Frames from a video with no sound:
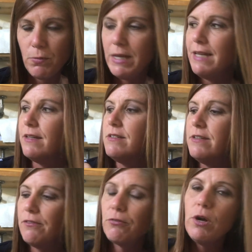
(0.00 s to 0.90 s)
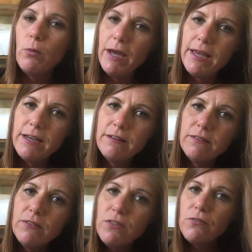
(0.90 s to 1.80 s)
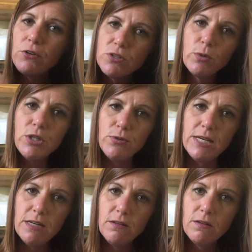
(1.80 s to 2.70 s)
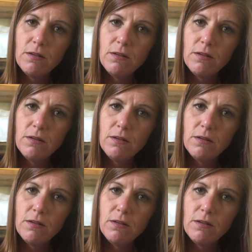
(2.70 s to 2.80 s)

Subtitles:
but in a different way than the first one you did.